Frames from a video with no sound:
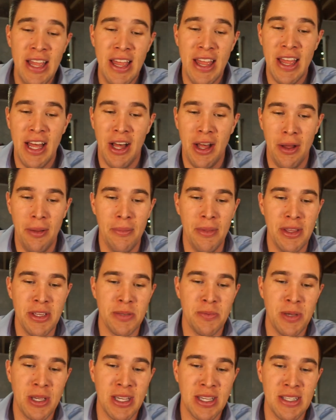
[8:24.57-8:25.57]
um, is
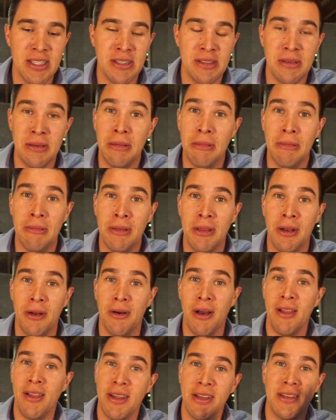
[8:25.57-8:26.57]
because you know
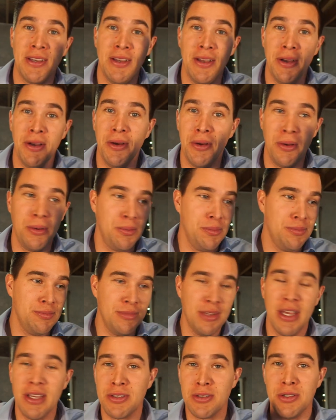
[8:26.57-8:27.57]
I like to know
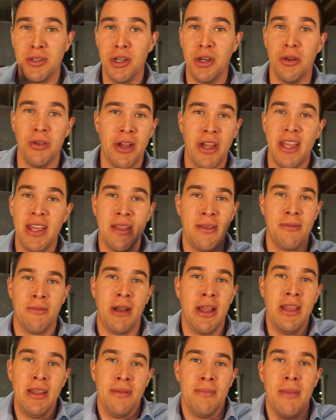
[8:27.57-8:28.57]
yes or no, like in
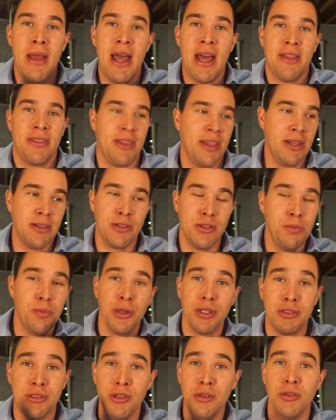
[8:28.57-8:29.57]
right in math, like two
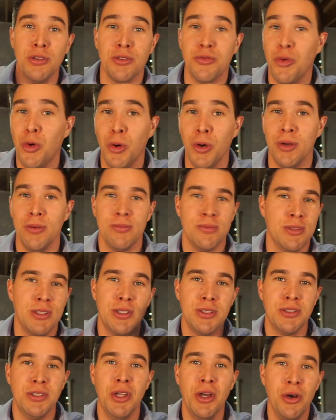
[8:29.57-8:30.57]
plus two is four.
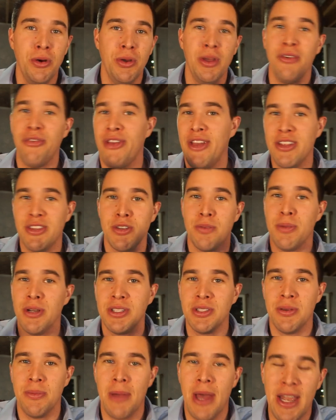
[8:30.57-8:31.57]
There's no if, ands, or
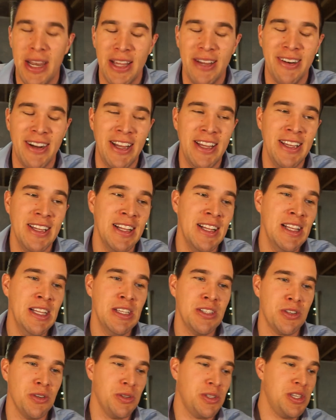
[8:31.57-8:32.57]
buts about it, right?
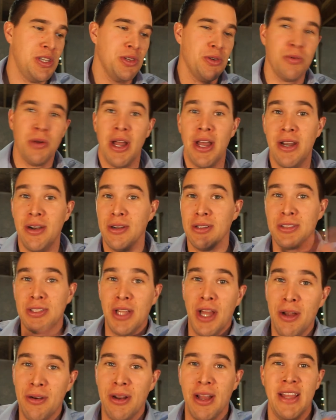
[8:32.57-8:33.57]
So it's either right or it's
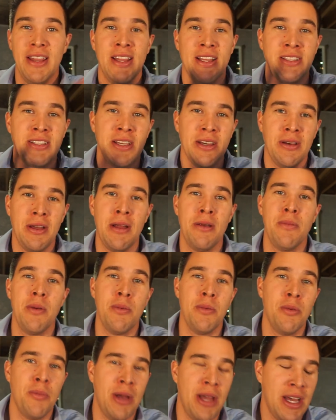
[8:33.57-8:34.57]
not right. That's how I
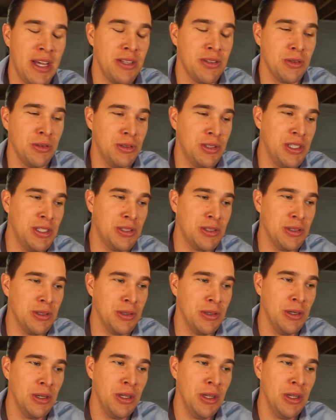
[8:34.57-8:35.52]
remember my high school teacher